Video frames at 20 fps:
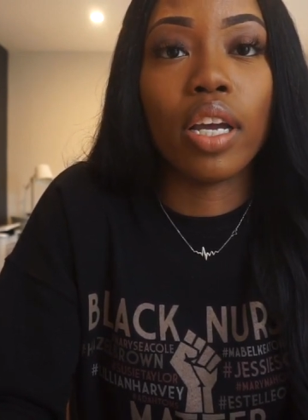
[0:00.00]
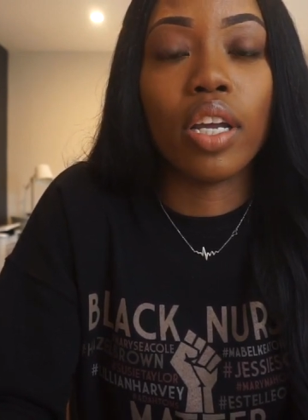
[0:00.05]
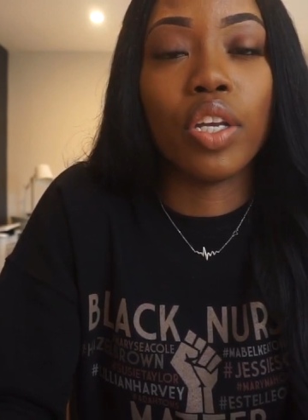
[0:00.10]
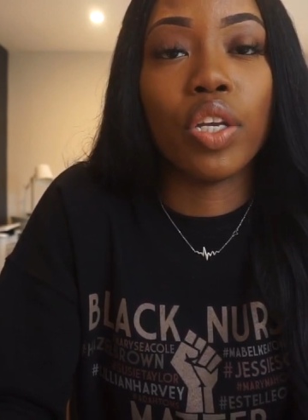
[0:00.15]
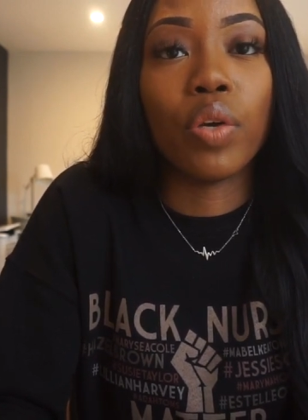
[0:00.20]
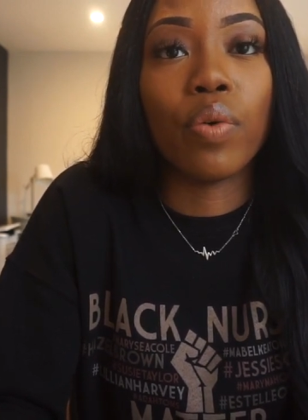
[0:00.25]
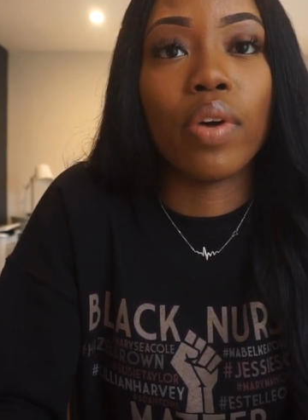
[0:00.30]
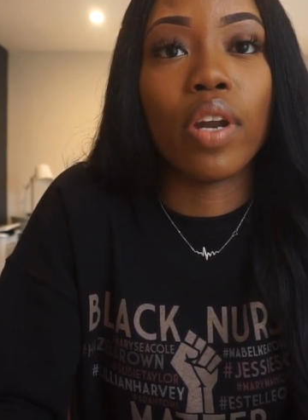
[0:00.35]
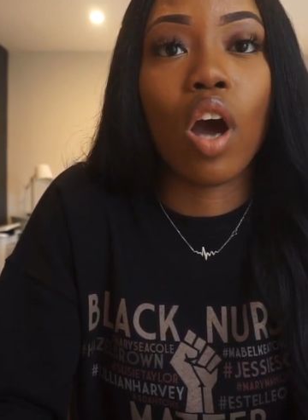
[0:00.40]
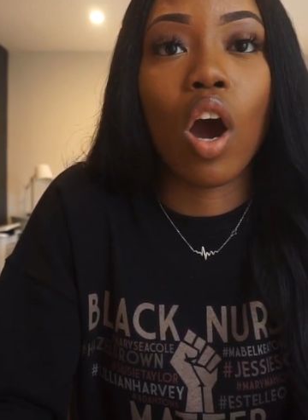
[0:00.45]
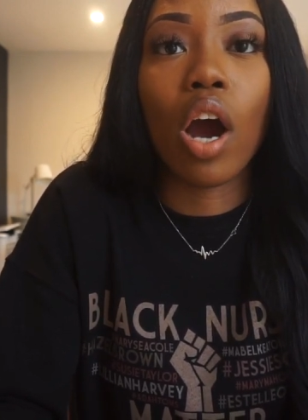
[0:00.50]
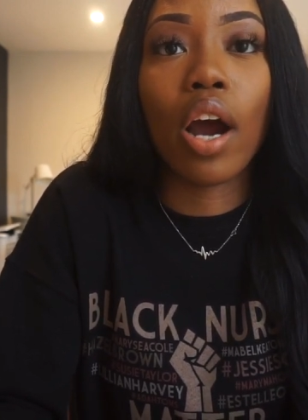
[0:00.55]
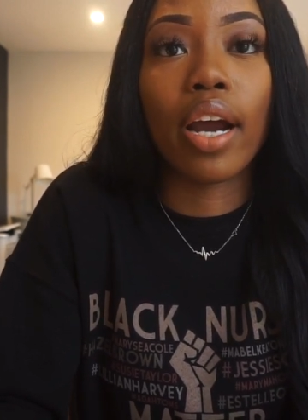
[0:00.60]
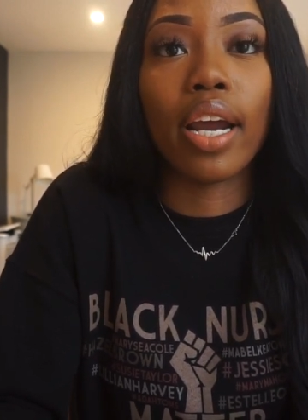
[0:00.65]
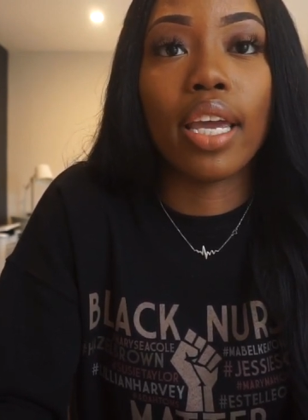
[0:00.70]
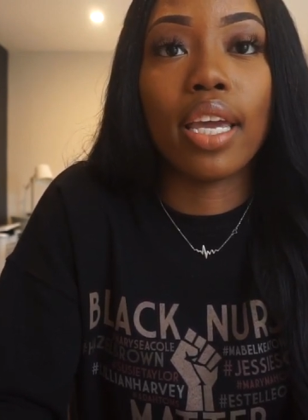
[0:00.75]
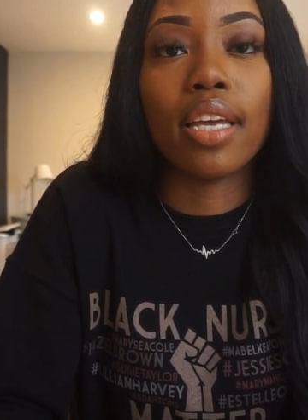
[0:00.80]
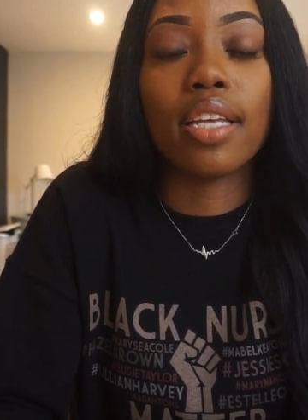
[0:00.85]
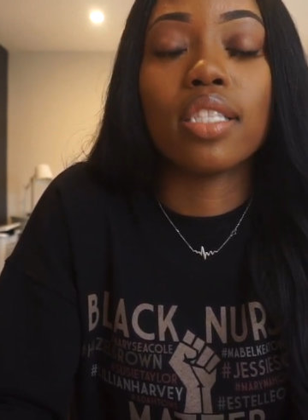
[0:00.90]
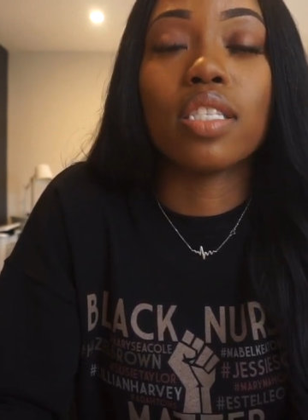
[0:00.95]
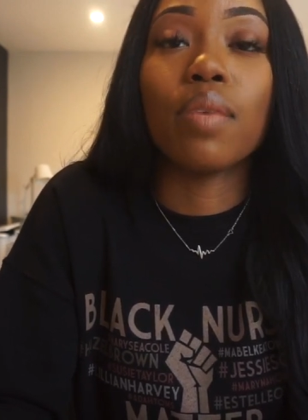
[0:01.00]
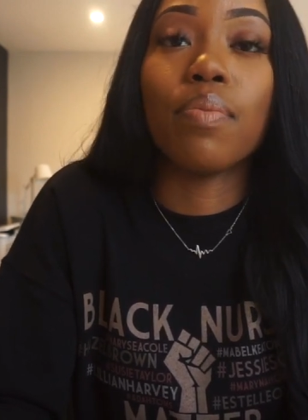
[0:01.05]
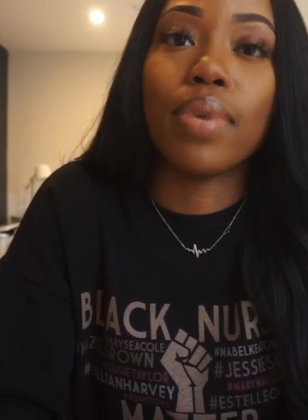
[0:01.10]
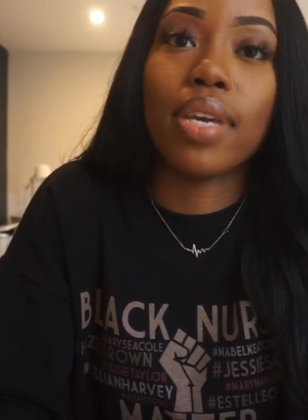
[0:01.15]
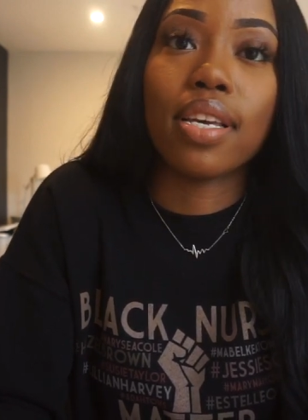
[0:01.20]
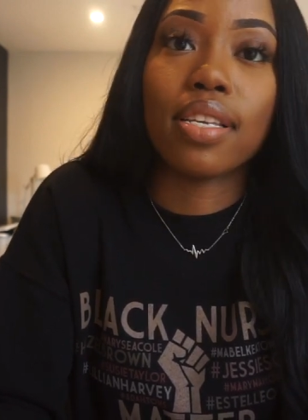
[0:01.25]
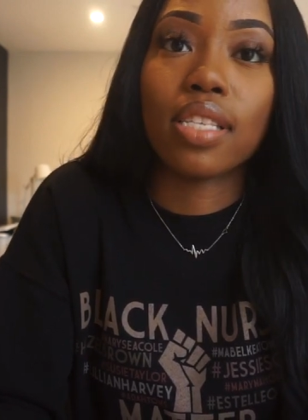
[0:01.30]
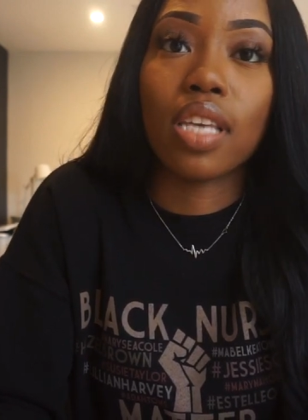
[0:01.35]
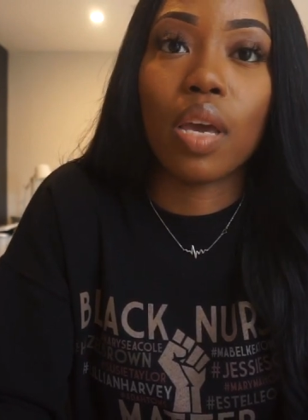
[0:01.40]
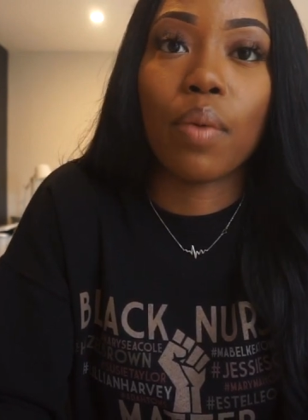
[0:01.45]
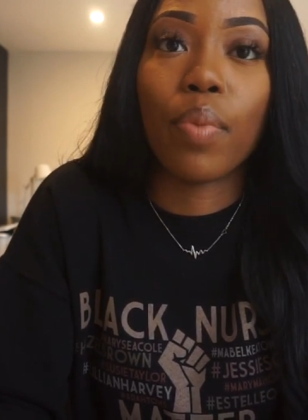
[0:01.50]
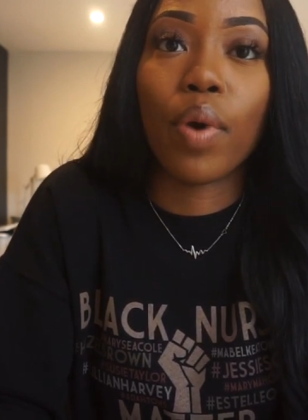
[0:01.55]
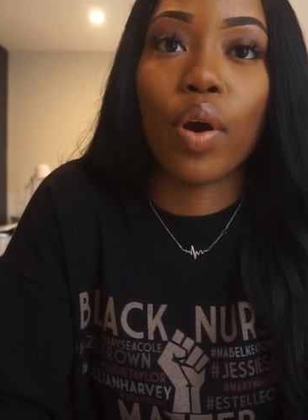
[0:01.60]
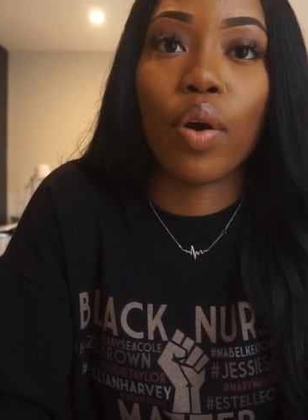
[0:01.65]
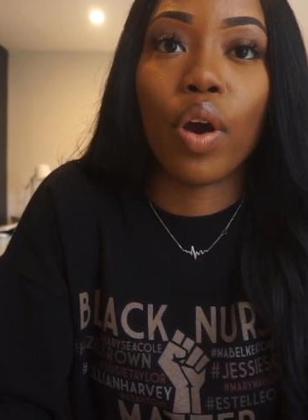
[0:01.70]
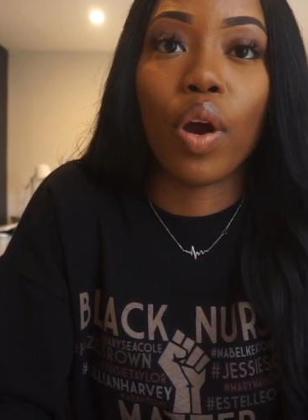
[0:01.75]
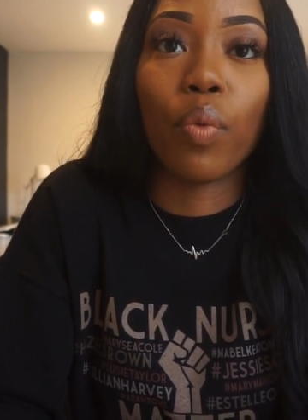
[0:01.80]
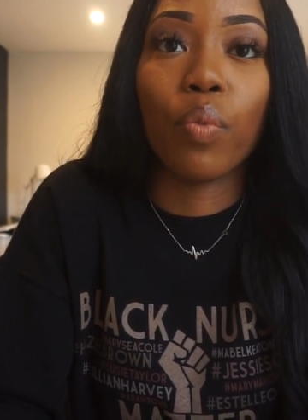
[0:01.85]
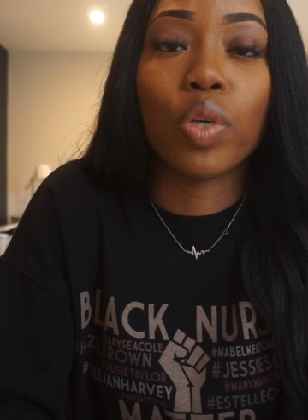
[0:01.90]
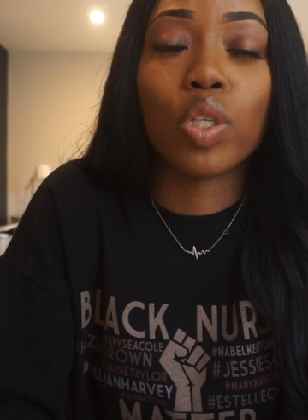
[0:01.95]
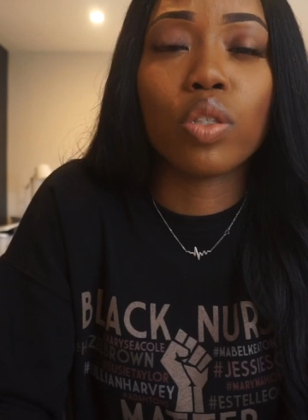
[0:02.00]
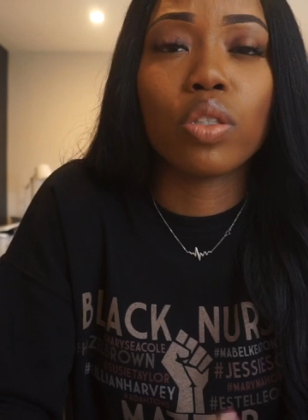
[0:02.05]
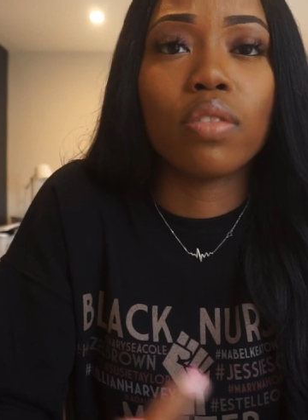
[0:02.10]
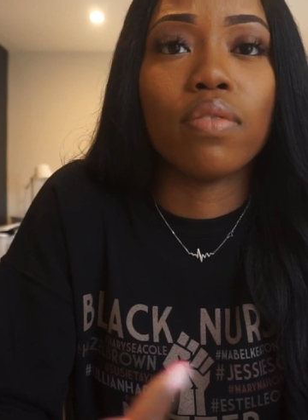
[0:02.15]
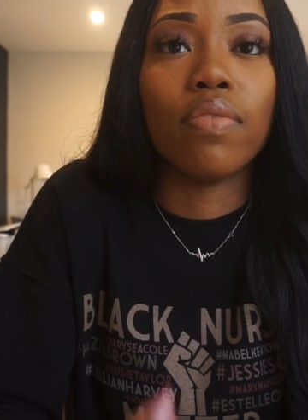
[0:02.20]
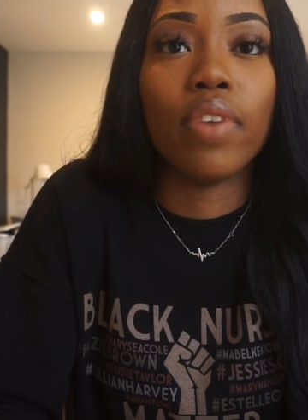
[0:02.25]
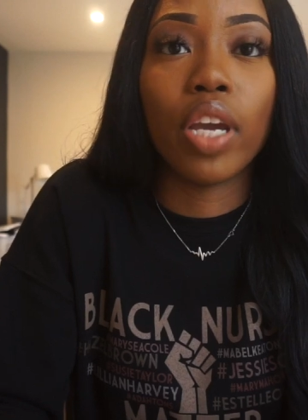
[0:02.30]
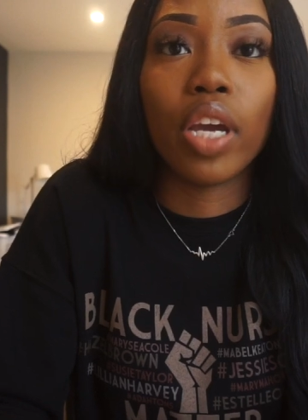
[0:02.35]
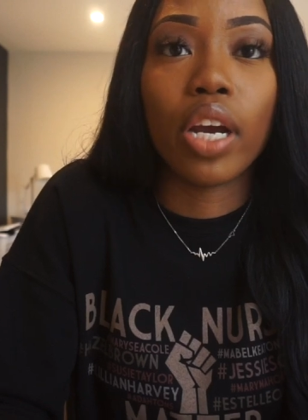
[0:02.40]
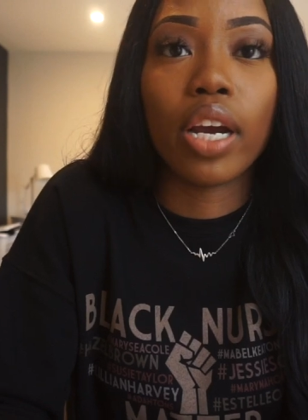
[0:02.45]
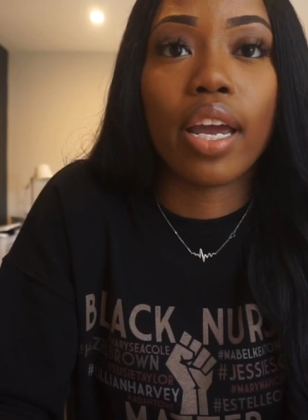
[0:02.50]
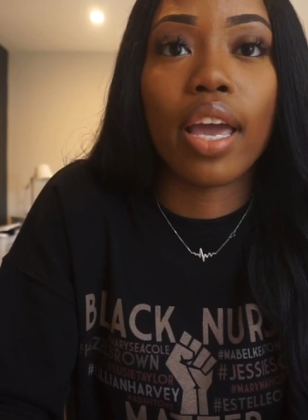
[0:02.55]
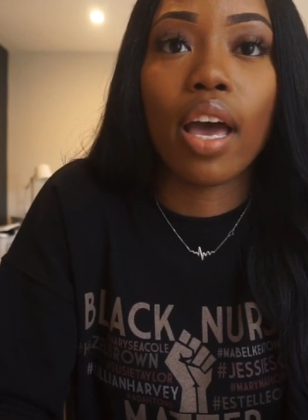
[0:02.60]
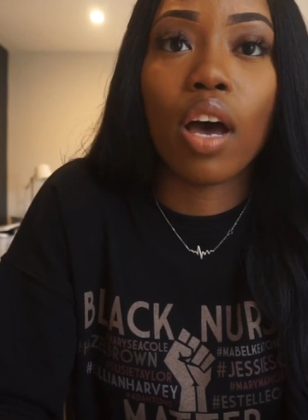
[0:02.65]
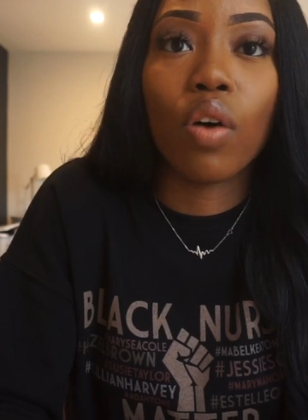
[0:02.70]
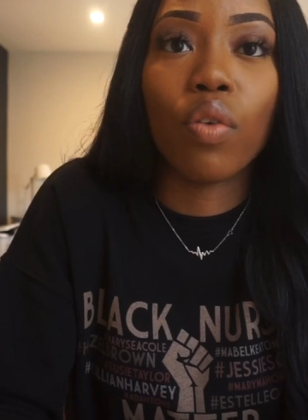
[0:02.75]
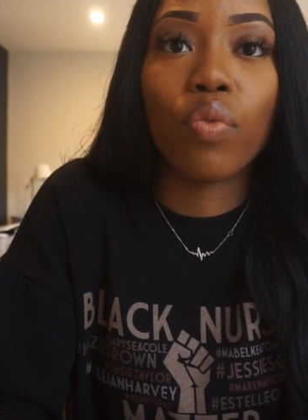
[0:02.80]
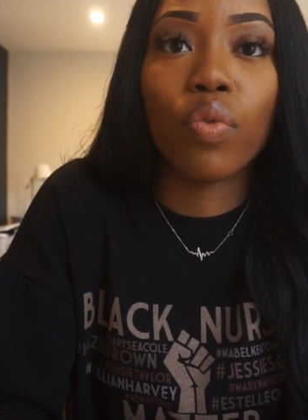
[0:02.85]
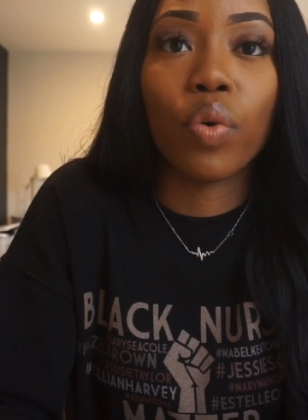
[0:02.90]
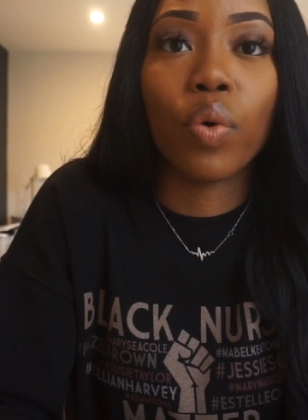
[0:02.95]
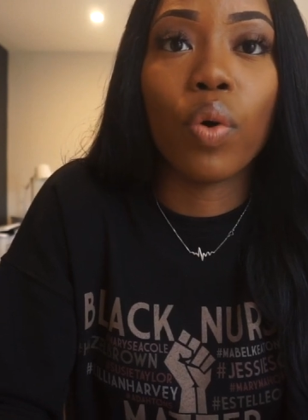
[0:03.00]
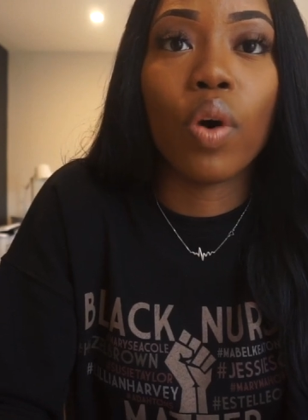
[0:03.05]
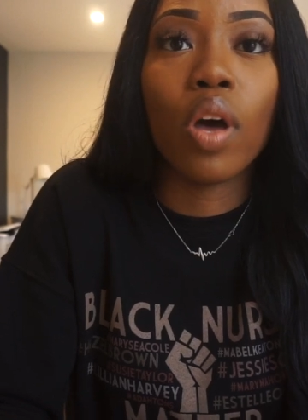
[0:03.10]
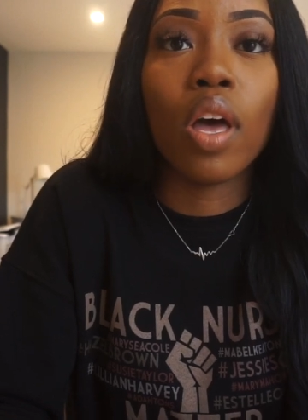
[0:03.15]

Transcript: and do an RN to BSN program, which is very helpful.